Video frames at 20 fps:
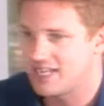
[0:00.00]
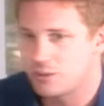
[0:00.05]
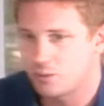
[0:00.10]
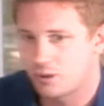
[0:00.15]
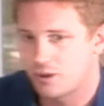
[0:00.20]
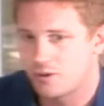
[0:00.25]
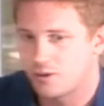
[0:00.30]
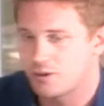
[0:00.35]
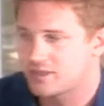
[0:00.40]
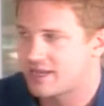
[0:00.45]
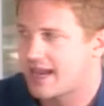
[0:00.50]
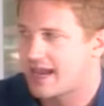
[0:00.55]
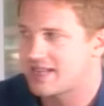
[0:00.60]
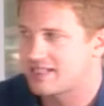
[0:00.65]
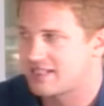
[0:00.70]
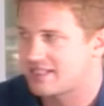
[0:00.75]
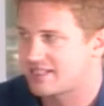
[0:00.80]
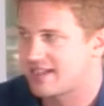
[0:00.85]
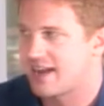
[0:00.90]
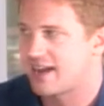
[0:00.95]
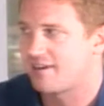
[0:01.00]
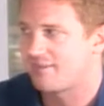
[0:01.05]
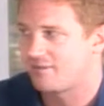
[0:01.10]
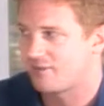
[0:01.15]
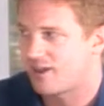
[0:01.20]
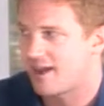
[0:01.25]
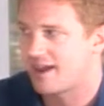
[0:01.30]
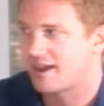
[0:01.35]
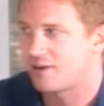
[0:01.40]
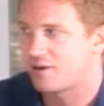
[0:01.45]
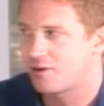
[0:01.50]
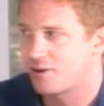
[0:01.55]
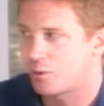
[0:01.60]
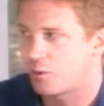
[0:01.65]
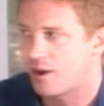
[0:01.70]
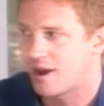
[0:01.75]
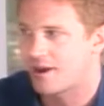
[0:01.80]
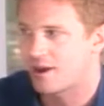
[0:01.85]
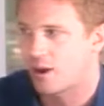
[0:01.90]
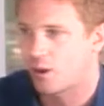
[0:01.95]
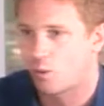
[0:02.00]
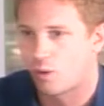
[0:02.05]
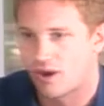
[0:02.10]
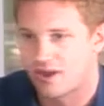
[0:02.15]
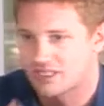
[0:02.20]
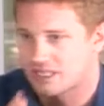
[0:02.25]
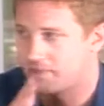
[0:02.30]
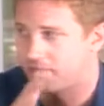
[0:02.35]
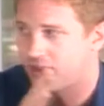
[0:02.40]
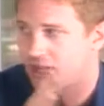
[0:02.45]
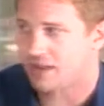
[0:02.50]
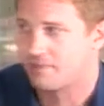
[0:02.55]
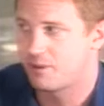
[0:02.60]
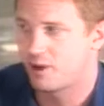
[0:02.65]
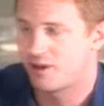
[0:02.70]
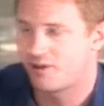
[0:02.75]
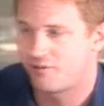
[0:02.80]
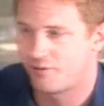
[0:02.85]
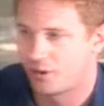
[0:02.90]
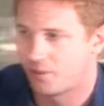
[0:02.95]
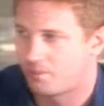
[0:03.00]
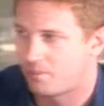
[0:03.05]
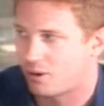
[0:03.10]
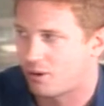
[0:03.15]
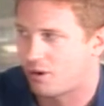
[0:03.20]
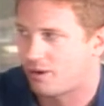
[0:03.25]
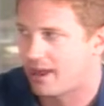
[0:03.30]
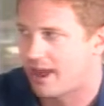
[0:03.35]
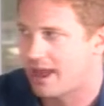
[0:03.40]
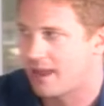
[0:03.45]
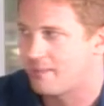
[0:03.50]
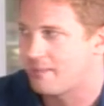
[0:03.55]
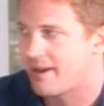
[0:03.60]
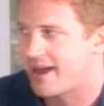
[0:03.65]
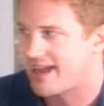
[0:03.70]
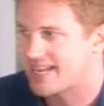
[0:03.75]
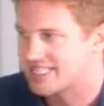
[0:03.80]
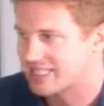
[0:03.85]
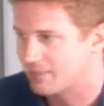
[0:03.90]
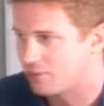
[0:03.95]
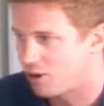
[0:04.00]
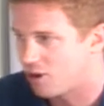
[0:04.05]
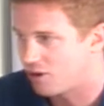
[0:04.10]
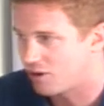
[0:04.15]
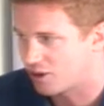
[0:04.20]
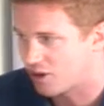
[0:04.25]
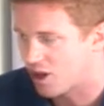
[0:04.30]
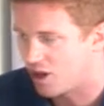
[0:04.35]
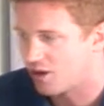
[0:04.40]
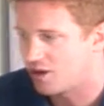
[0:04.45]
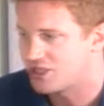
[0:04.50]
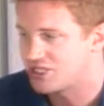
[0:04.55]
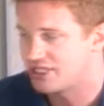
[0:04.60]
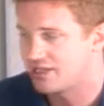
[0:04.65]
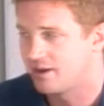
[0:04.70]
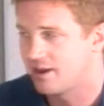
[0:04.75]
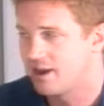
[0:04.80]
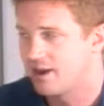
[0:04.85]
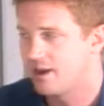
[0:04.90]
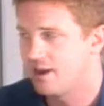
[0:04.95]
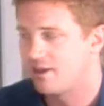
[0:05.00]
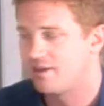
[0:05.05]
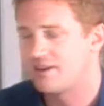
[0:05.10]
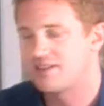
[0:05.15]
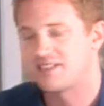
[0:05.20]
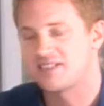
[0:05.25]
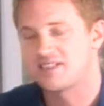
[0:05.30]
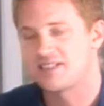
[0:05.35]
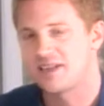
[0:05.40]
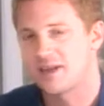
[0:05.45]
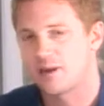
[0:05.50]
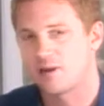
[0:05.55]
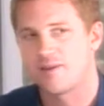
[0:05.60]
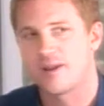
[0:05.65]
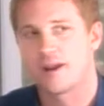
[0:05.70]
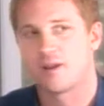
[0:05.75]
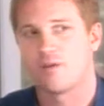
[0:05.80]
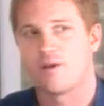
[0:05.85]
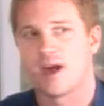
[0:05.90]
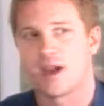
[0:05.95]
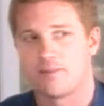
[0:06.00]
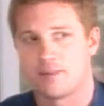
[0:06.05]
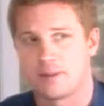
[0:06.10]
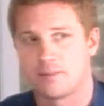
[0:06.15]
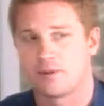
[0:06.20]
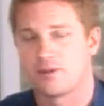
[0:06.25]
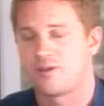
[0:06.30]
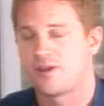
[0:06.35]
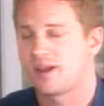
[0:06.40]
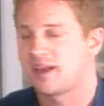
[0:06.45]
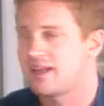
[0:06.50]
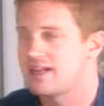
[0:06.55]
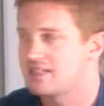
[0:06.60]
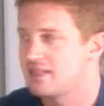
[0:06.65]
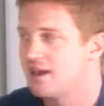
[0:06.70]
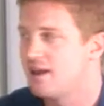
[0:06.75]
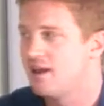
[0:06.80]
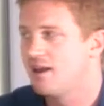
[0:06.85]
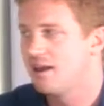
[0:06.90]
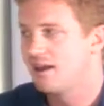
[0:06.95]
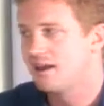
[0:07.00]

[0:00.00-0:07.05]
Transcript: He's one of those guys that's kind of flying under the radar. Wants to play both football and basketball in college, and this is the year that a lot of people think he's